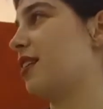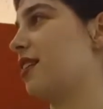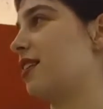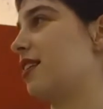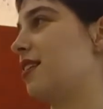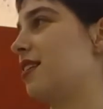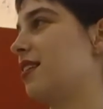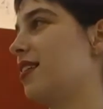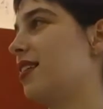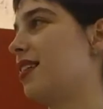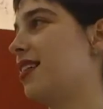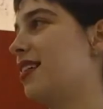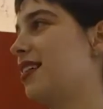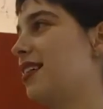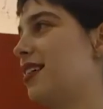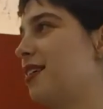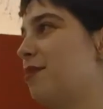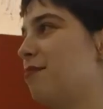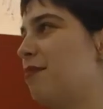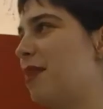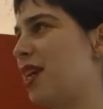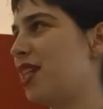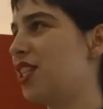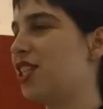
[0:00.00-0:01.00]
that
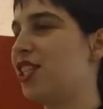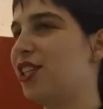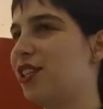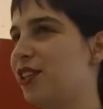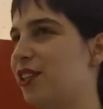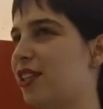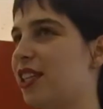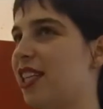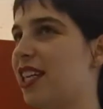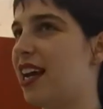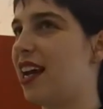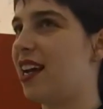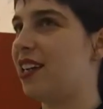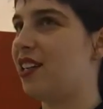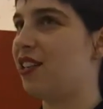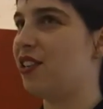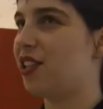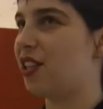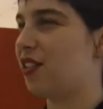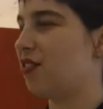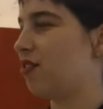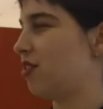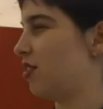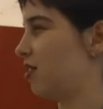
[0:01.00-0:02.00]
makes you look again. You
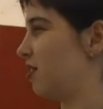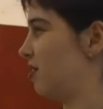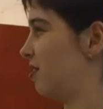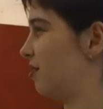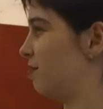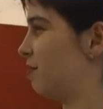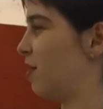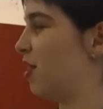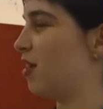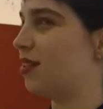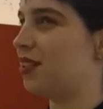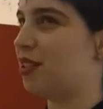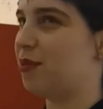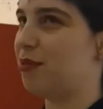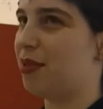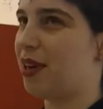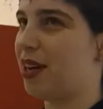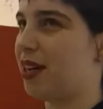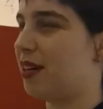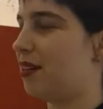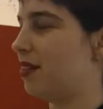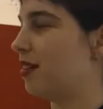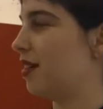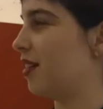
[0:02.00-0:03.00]
don't just pass it
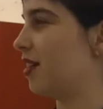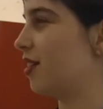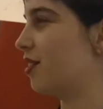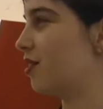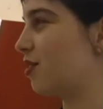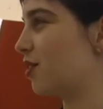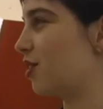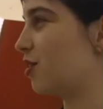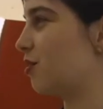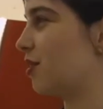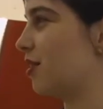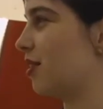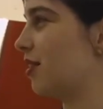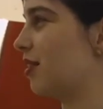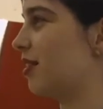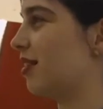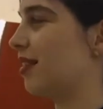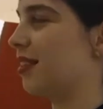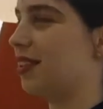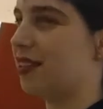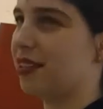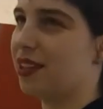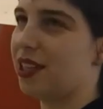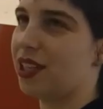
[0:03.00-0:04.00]
by. You think, gosh, wasn't
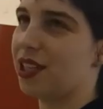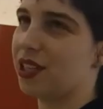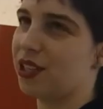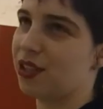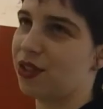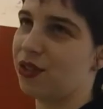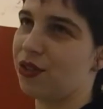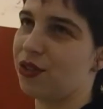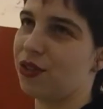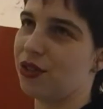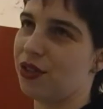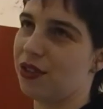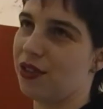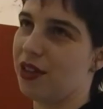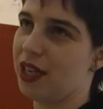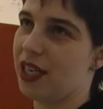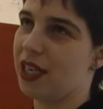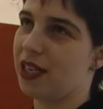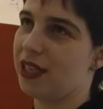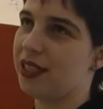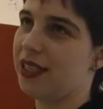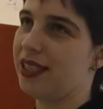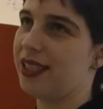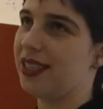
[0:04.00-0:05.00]
it, you know, an
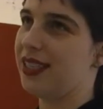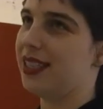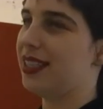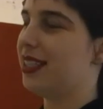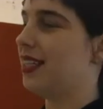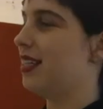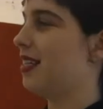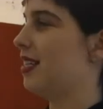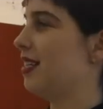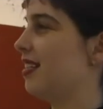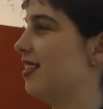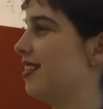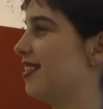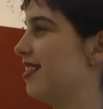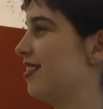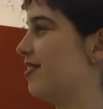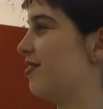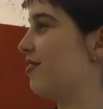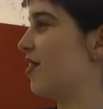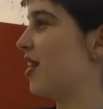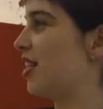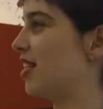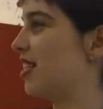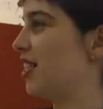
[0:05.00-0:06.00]
extraordinary
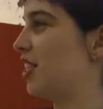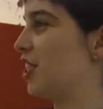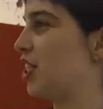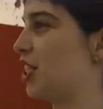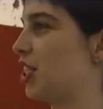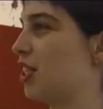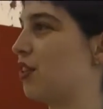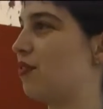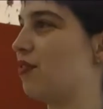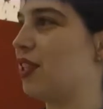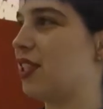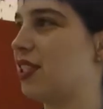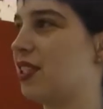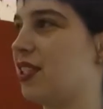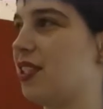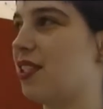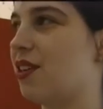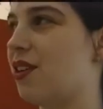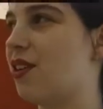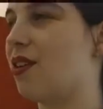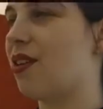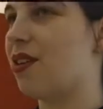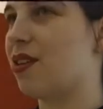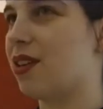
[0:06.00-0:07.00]
Right. That ju
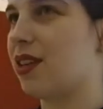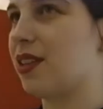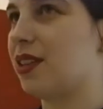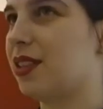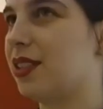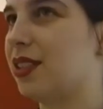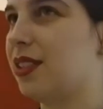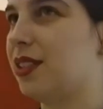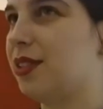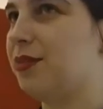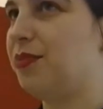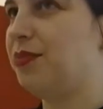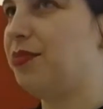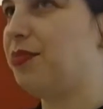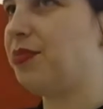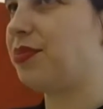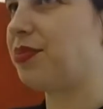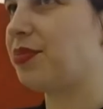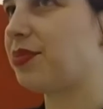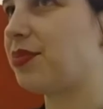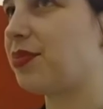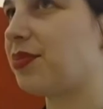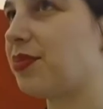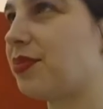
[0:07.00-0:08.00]
juxtaposition of a
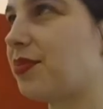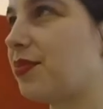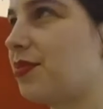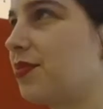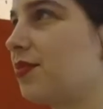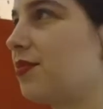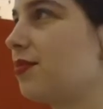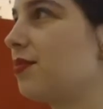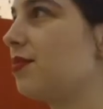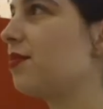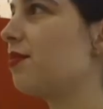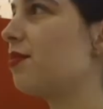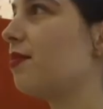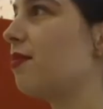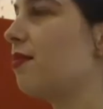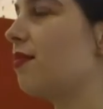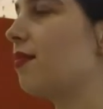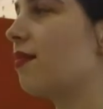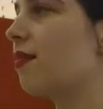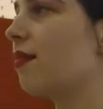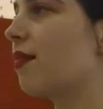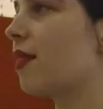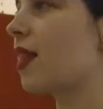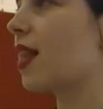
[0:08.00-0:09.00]
domestic
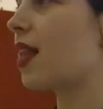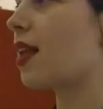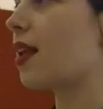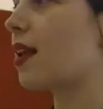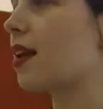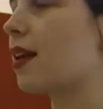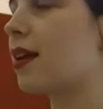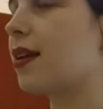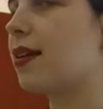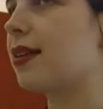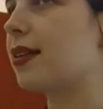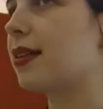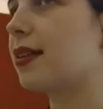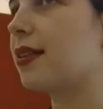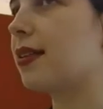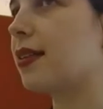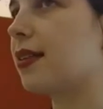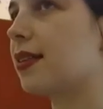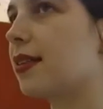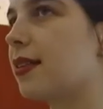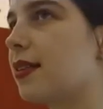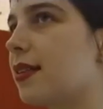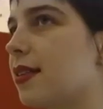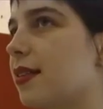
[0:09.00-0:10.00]
um, pet
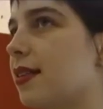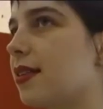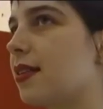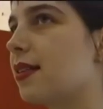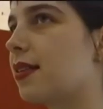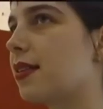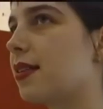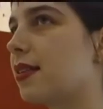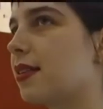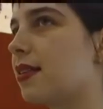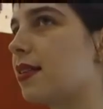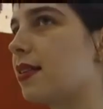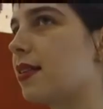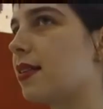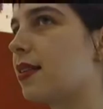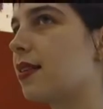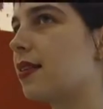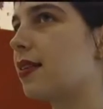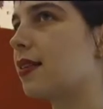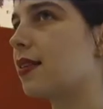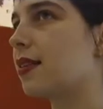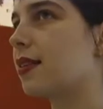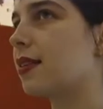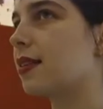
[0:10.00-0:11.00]
next to sort of
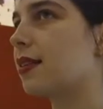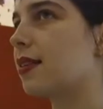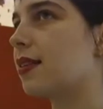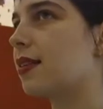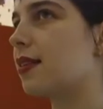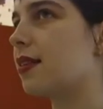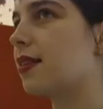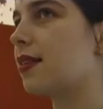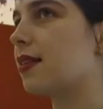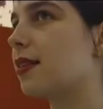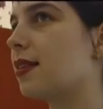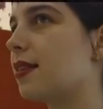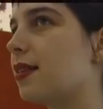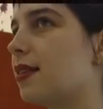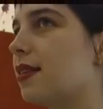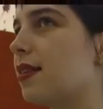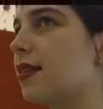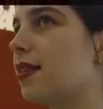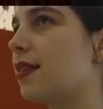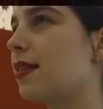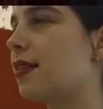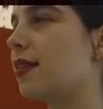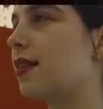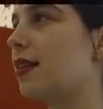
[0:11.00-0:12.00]
signs of
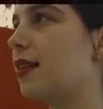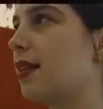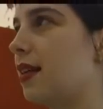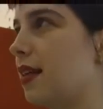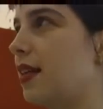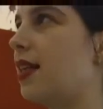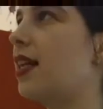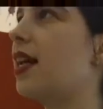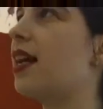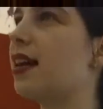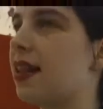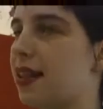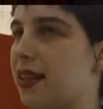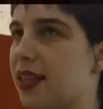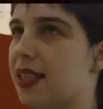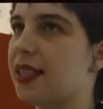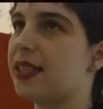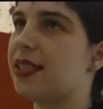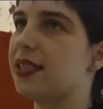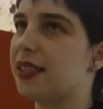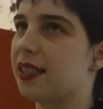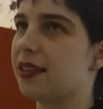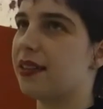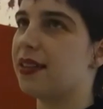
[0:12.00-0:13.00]
blood and guts. Yeah, I
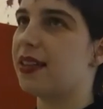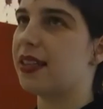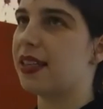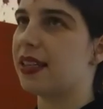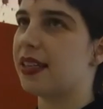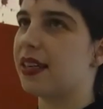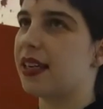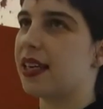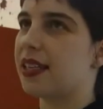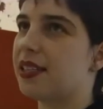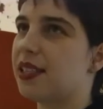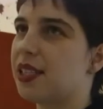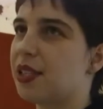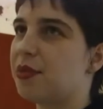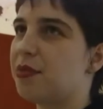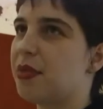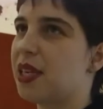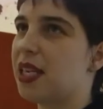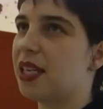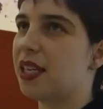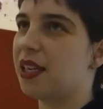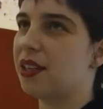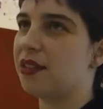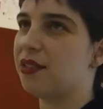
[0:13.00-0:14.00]
think so. I think it gets its
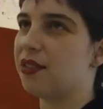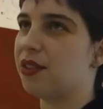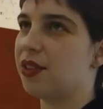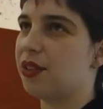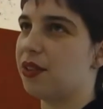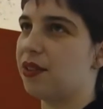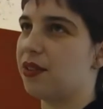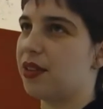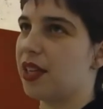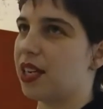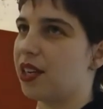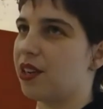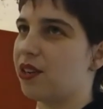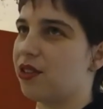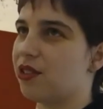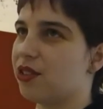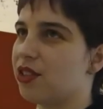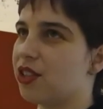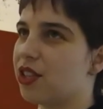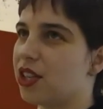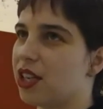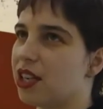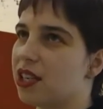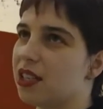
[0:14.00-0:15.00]
meaning through that
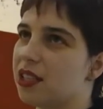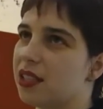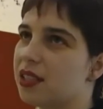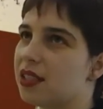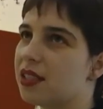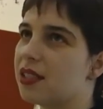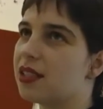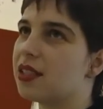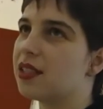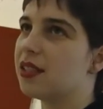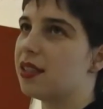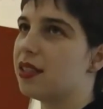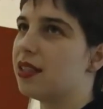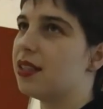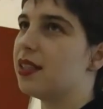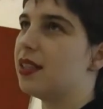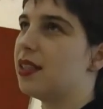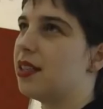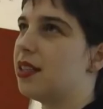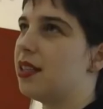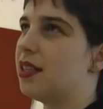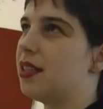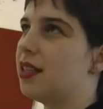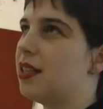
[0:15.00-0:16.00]
contrast.
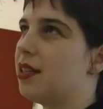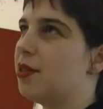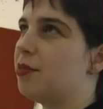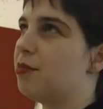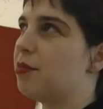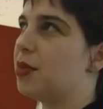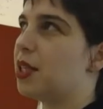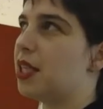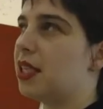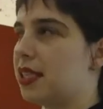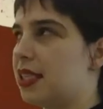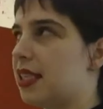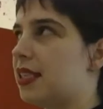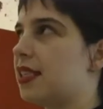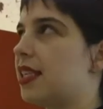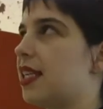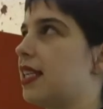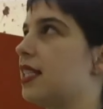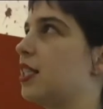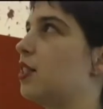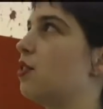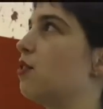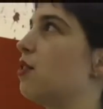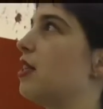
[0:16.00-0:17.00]
But as I
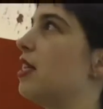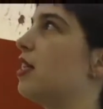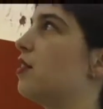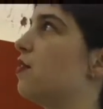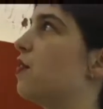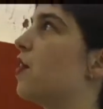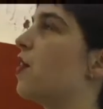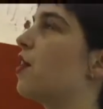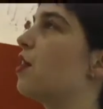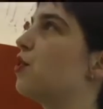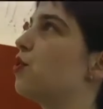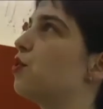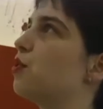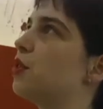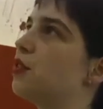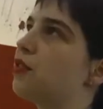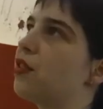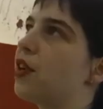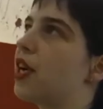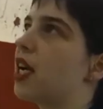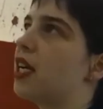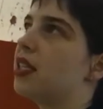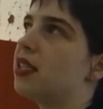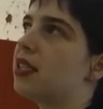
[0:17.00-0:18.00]
say, it's not. It's very. It's always
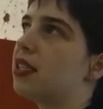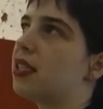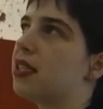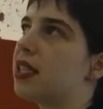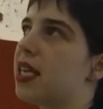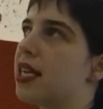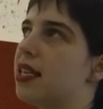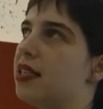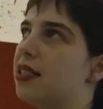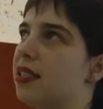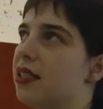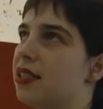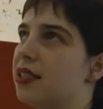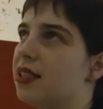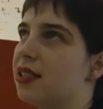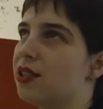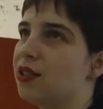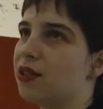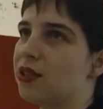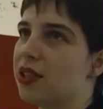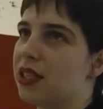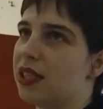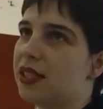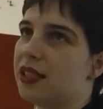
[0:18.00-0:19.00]
very understated. It's
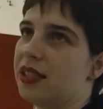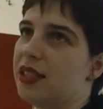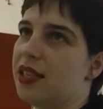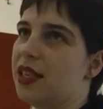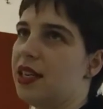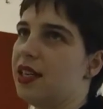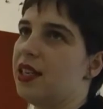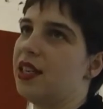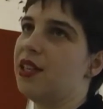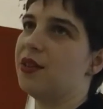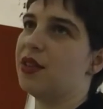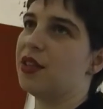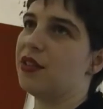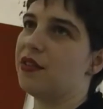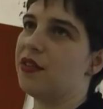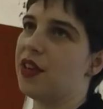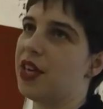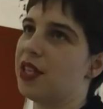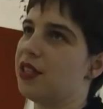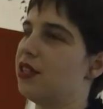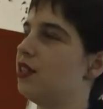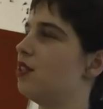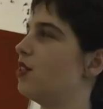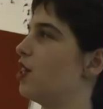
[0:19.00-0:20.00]
not. It doesn't hit you in the
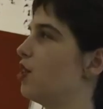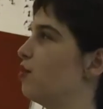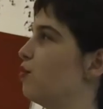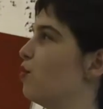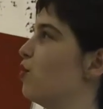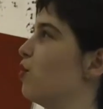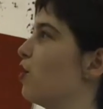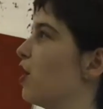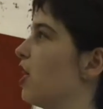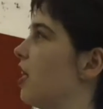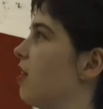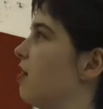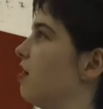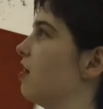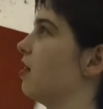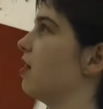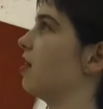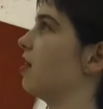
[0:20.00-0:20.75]
face. You don't walk in here and